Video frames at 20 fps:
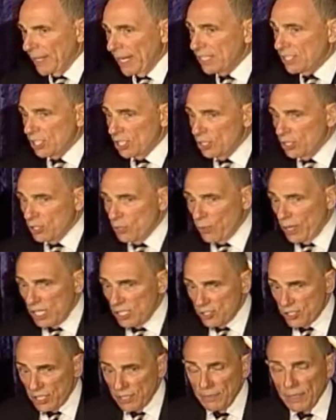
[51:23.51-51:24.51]
Okay, that's a good
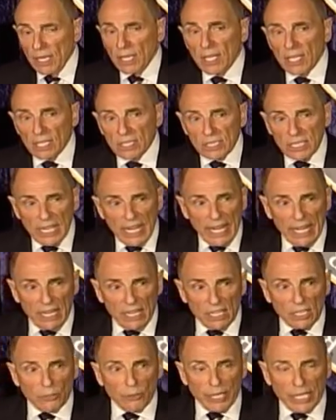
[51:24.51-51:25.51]
question. Today
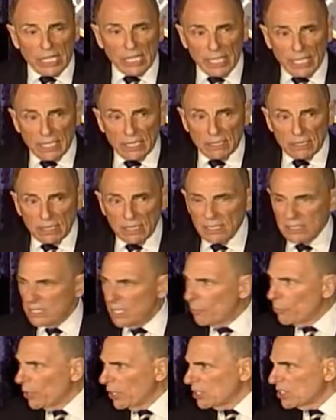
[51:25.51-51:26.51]
Hillary Clinton,
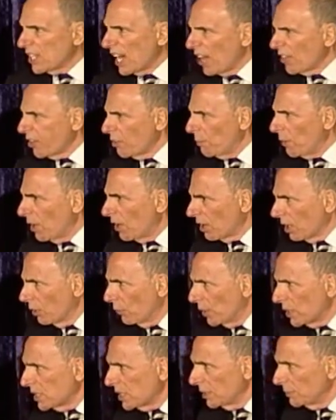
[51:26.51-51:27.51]
somewhere in South America,
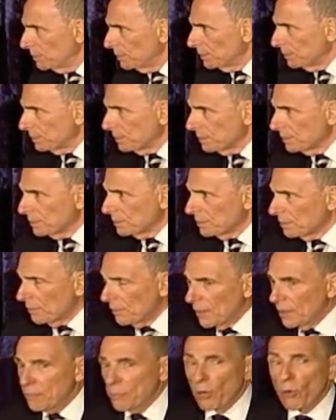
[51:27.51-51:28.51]
wasn't
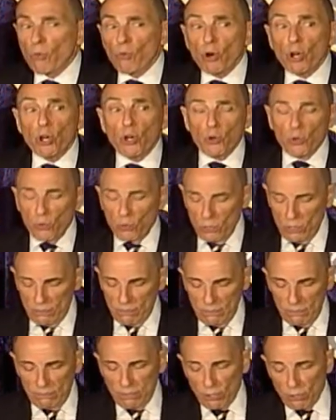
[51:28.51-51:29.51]
it? Peru.
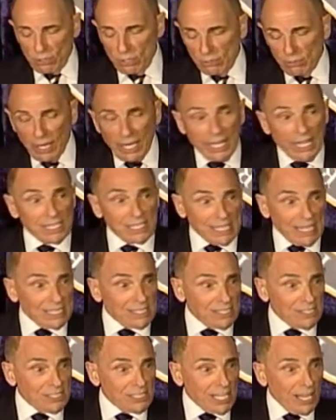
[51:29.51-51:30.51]
I guess
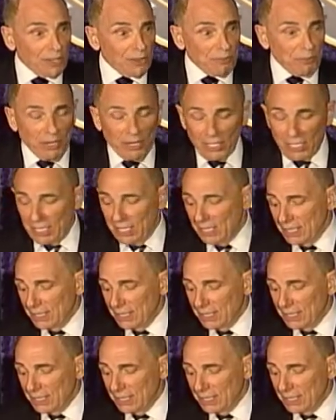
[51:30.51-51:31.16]
that's in South America.